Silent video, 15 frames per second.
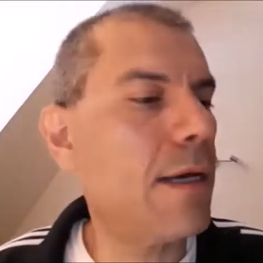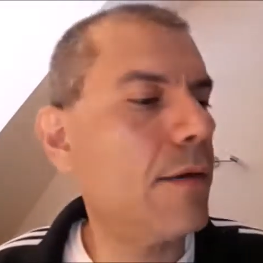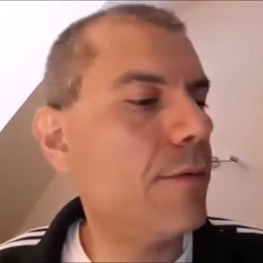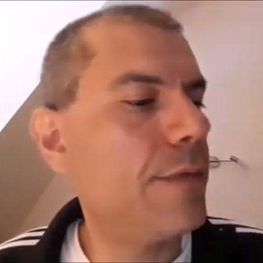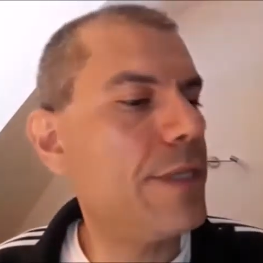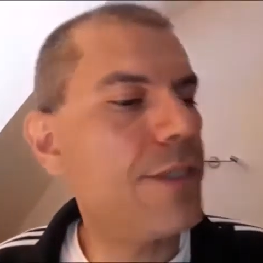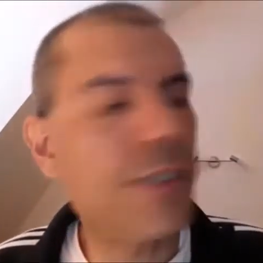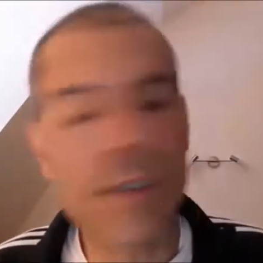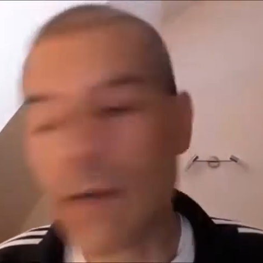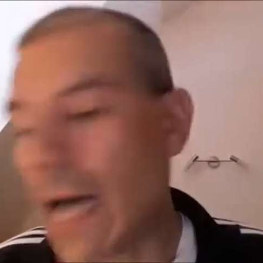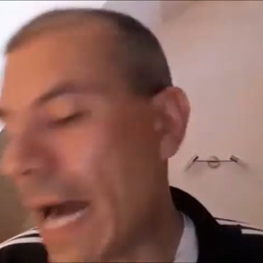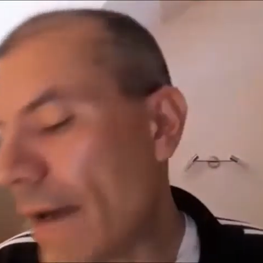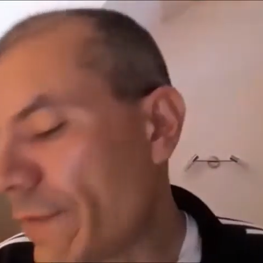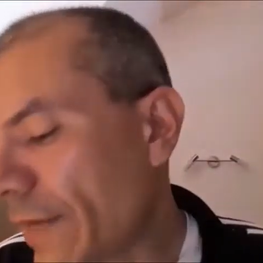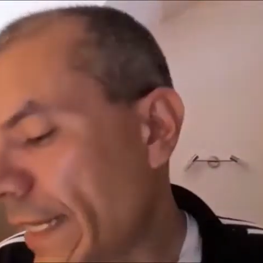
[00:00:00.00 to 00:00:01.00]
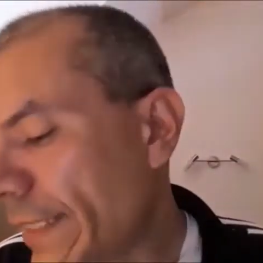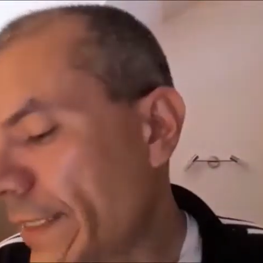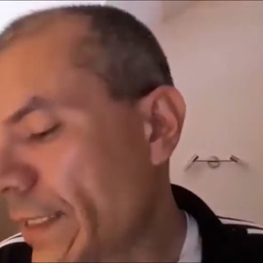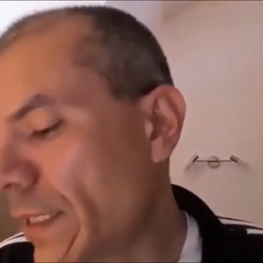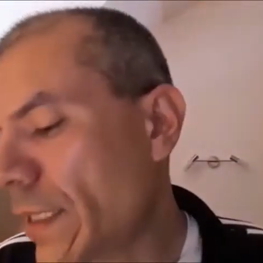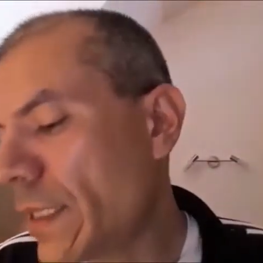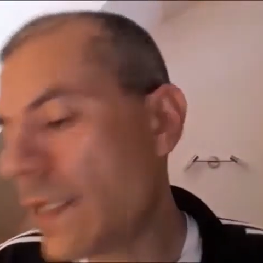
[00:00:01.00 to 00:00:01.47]
We still have like
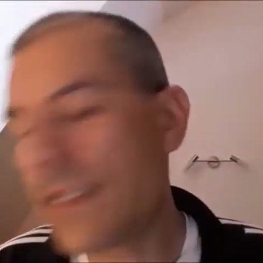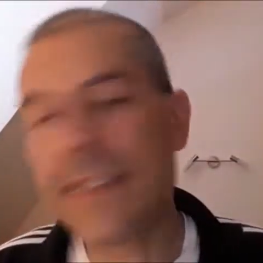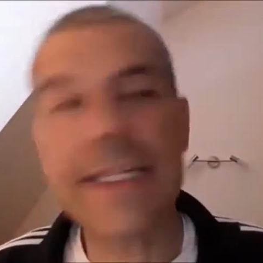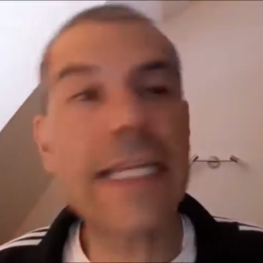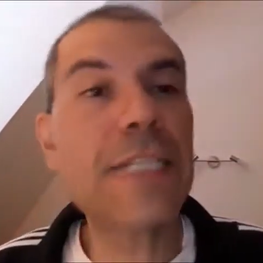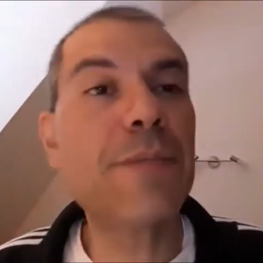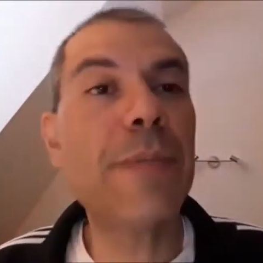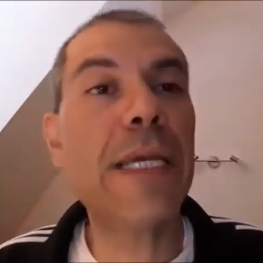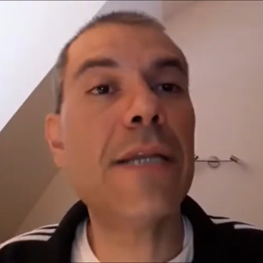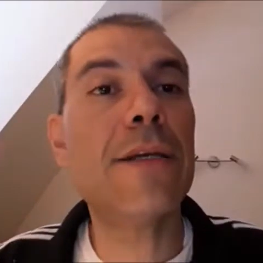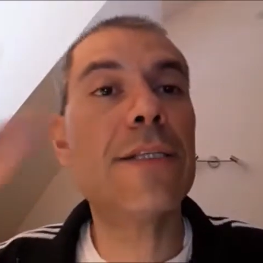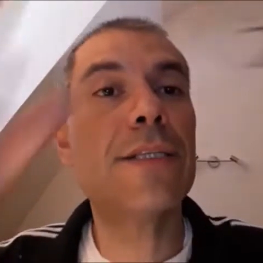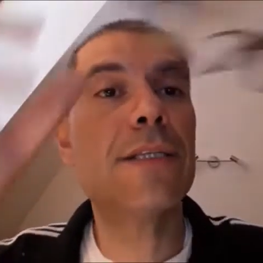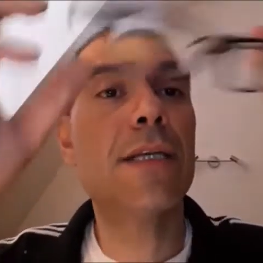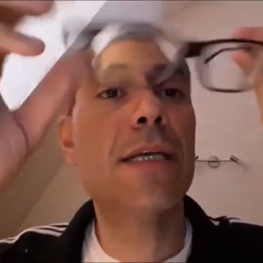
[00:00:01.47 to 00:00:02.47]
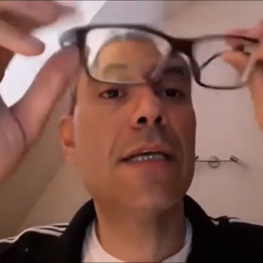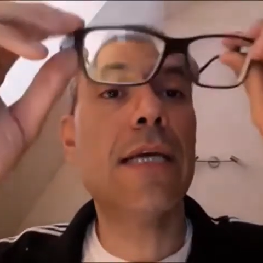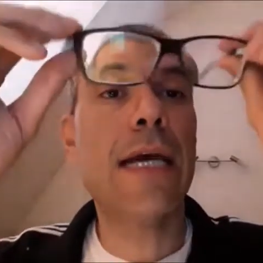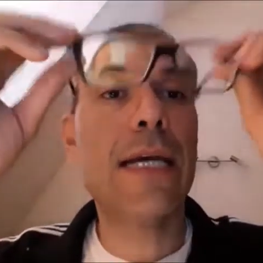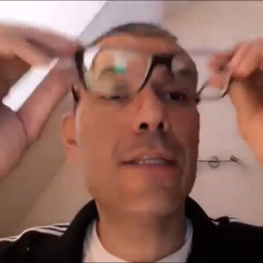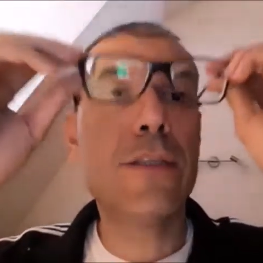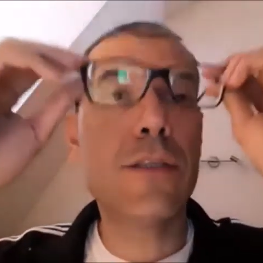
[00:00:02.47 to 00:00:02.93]
6 minutes.
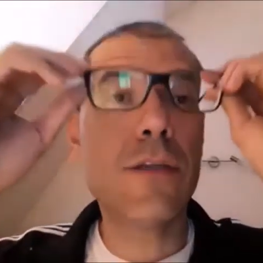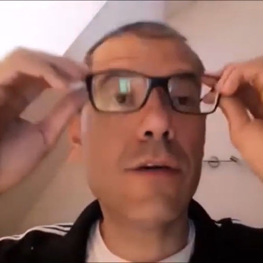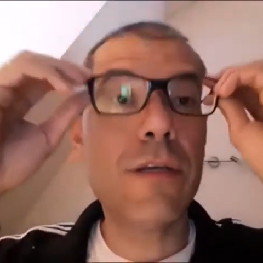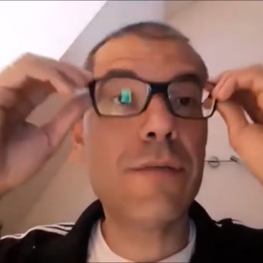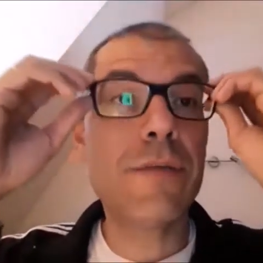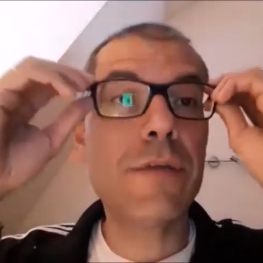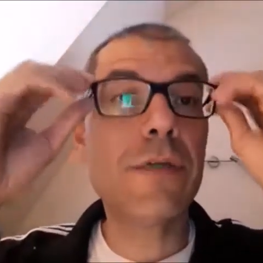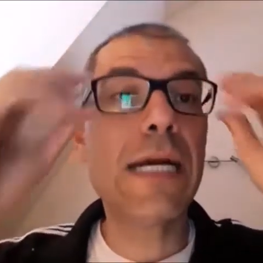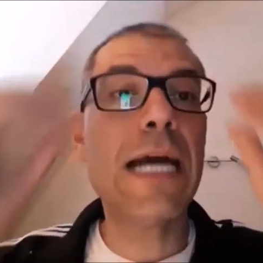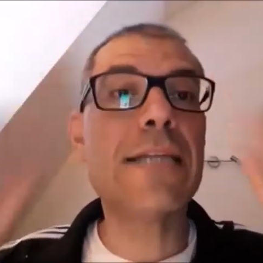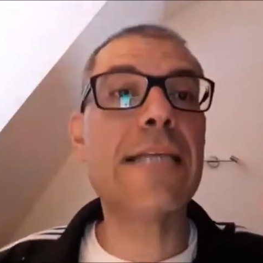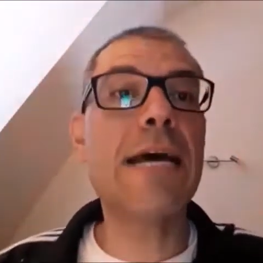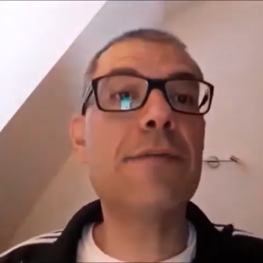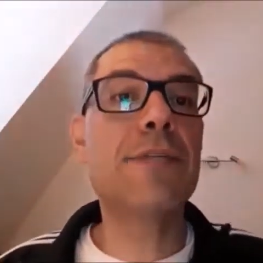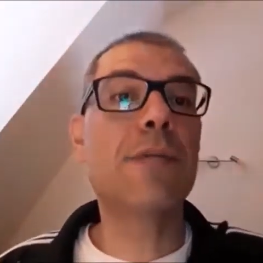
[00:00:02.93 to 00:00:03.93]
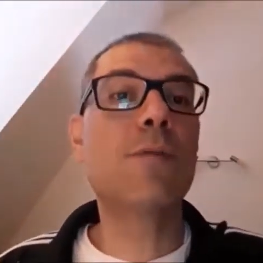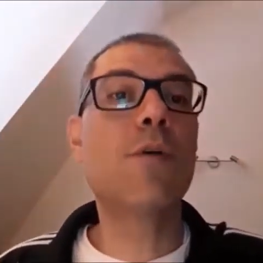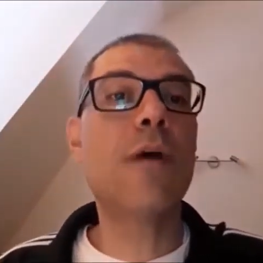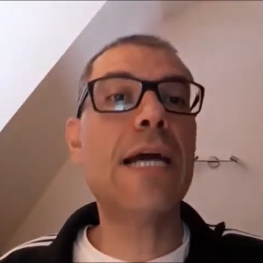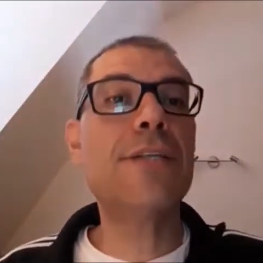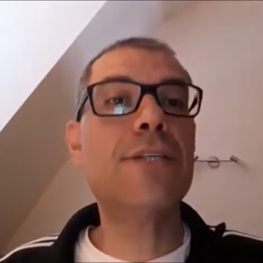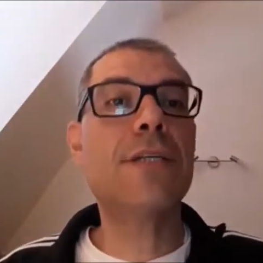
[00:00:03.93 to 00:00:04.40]
I don't know if you guys have some
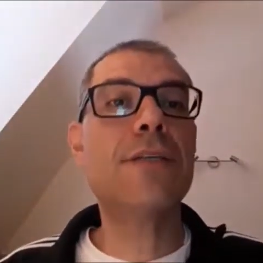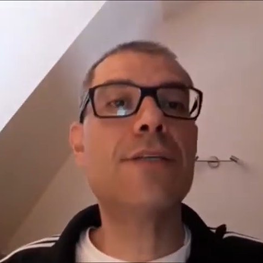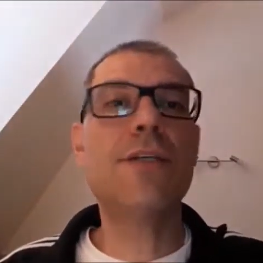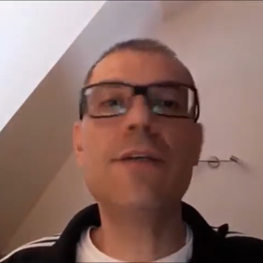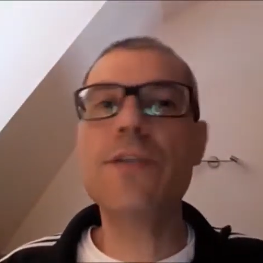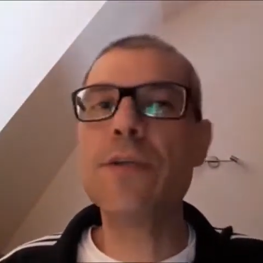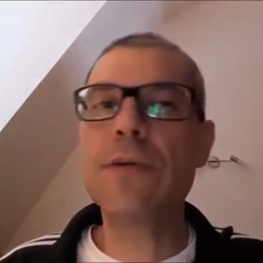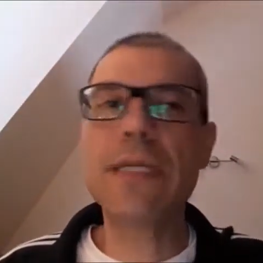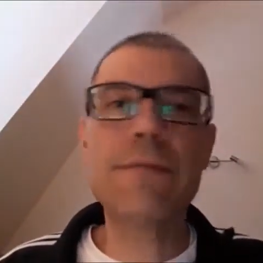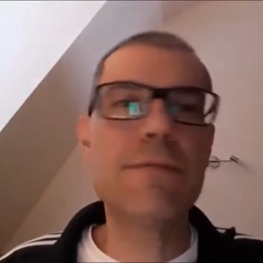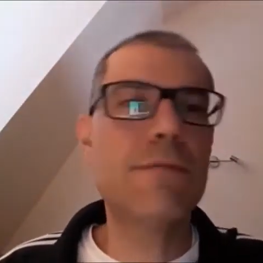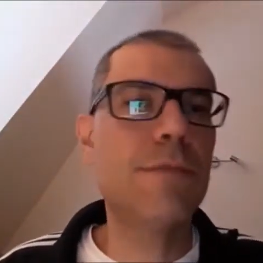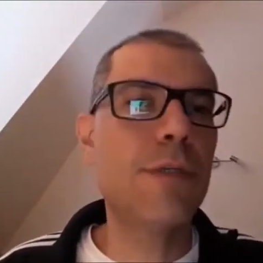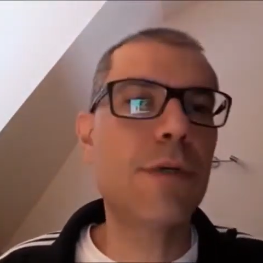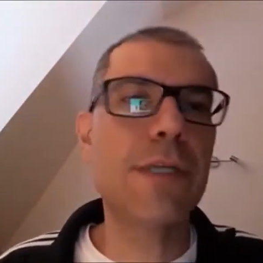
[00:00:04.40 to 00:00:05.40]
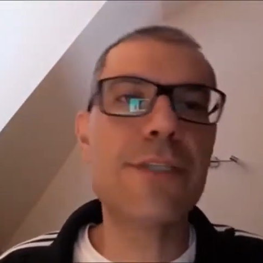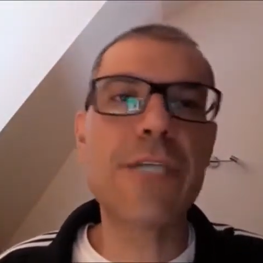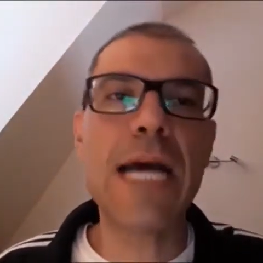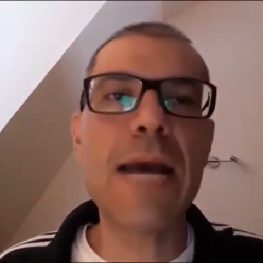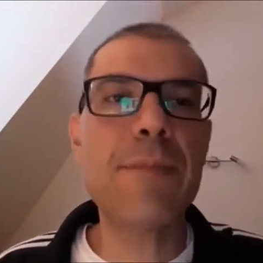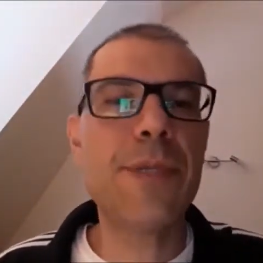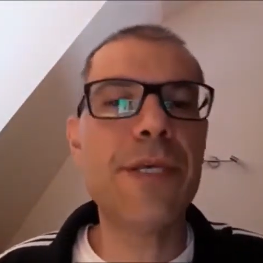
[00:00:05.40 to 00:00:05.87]
questions. You can
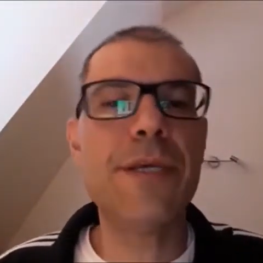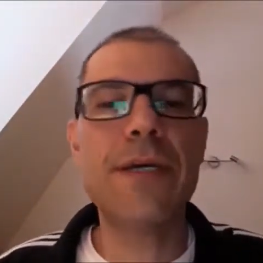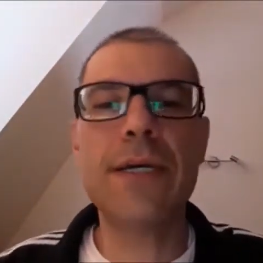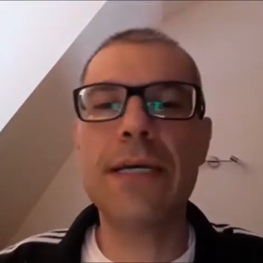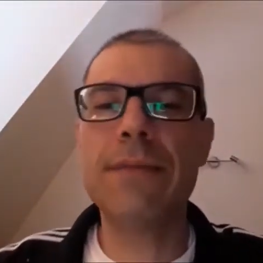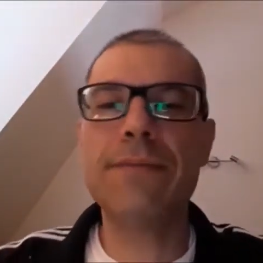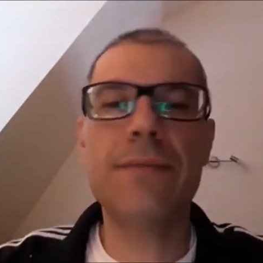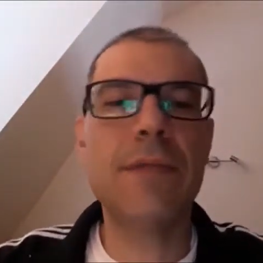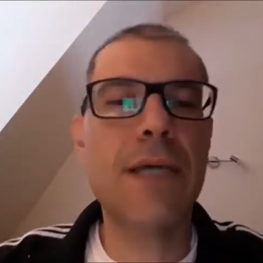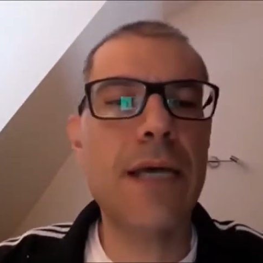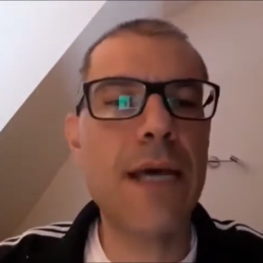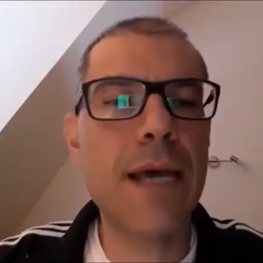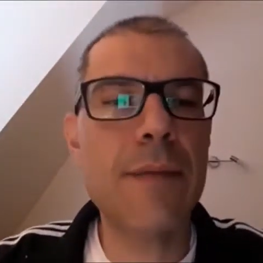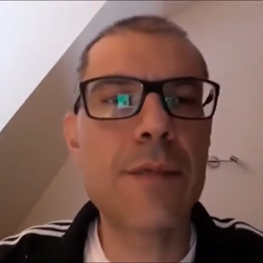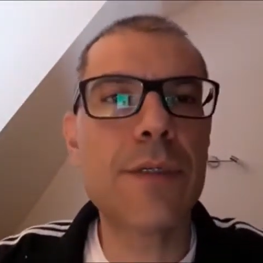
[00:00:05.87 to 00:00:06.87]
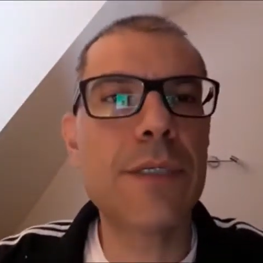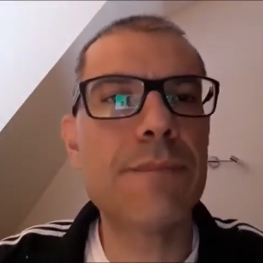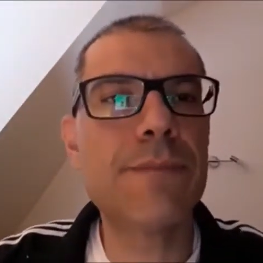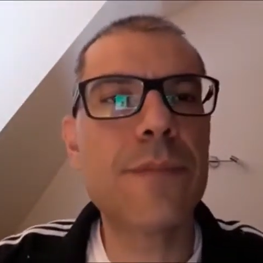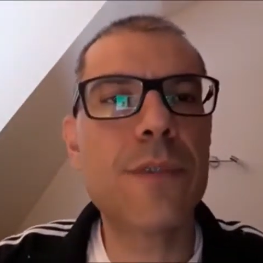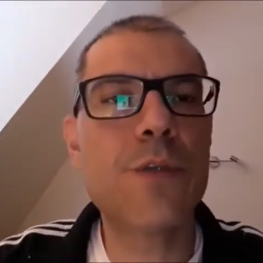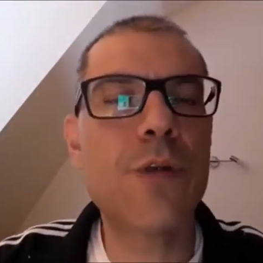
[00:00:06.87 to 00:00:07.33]
type here, and I'm gonna
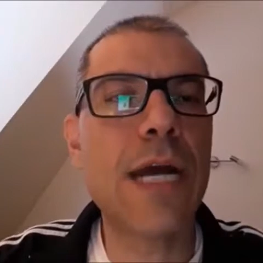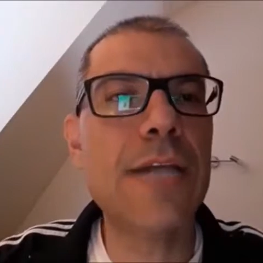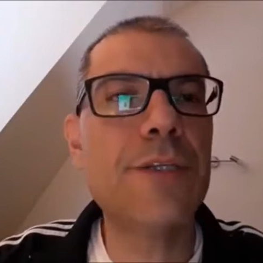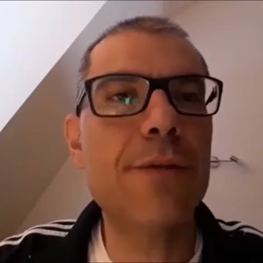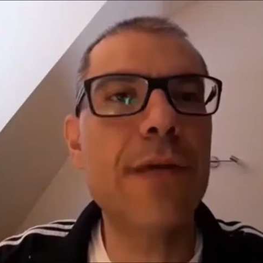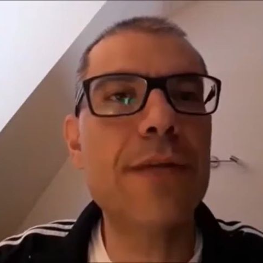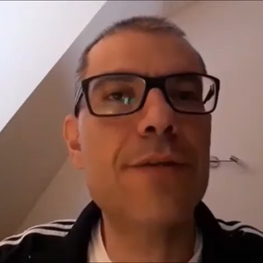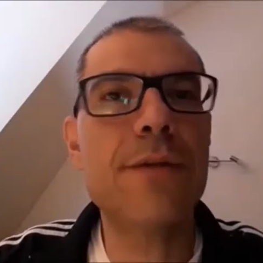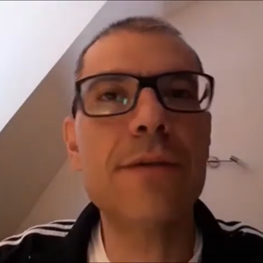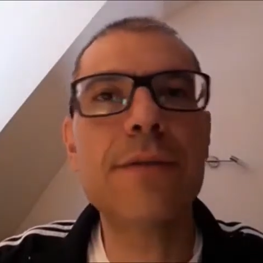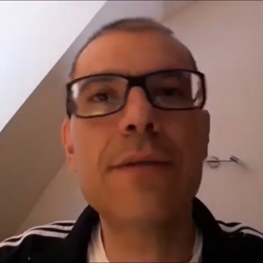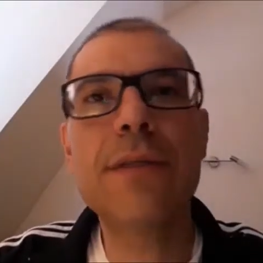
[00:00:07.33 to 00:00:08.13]
try to answer.